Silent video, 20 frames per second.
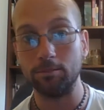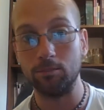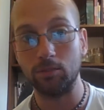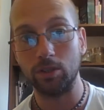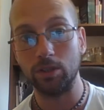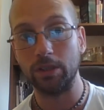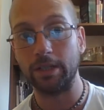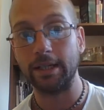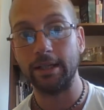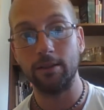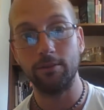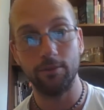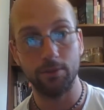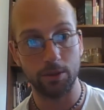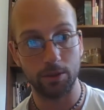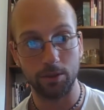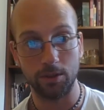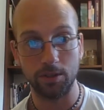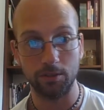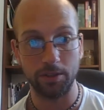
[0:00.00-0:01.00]
to get
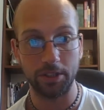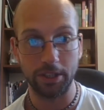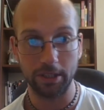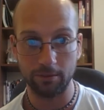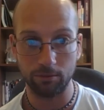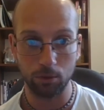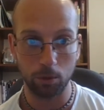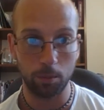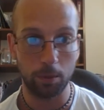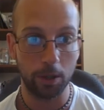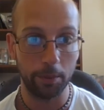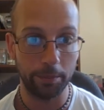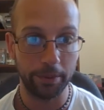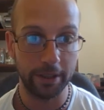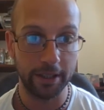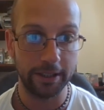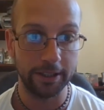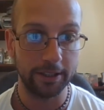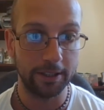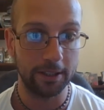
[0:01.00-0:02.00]
through to the general
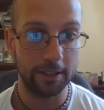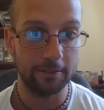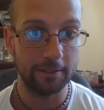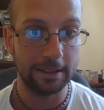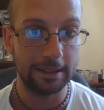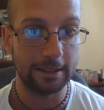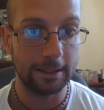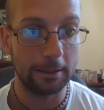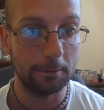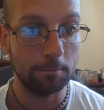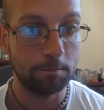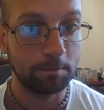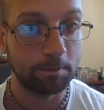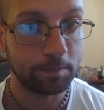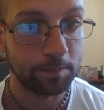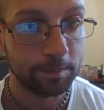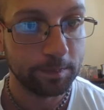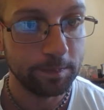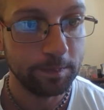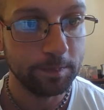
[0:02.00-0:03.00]
population at the time.
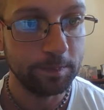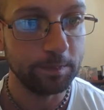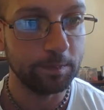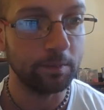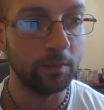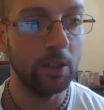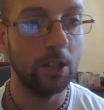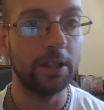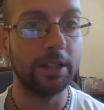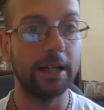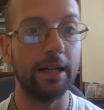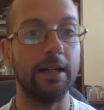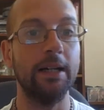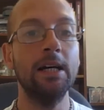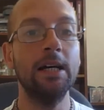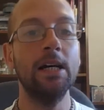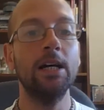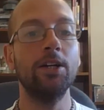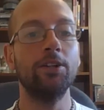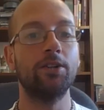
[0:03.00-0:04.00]
Okay,
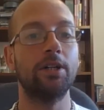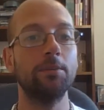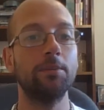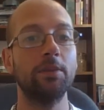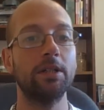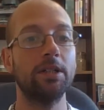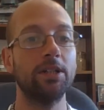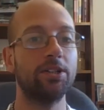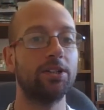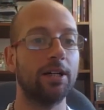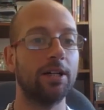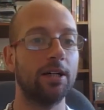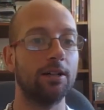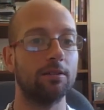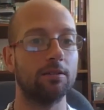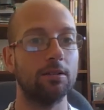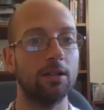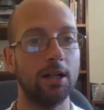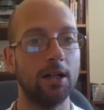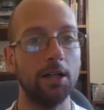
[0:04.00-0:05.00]
so I'm going to start
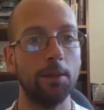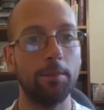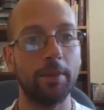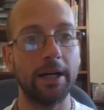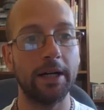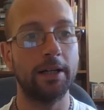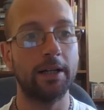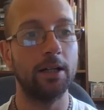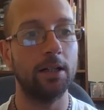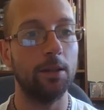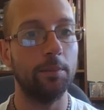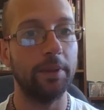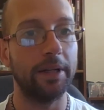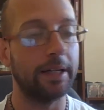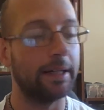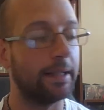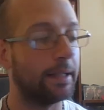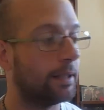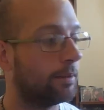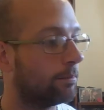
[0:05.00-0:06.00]
right back at the
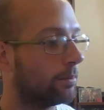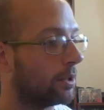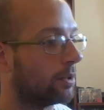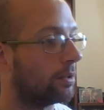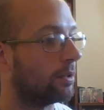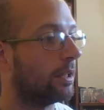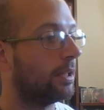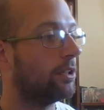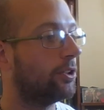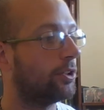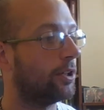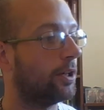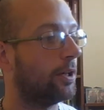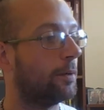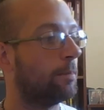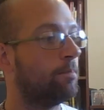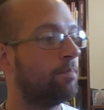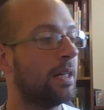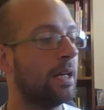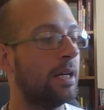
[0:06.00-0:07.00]
beginning. All right,
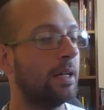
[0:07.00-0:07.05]
so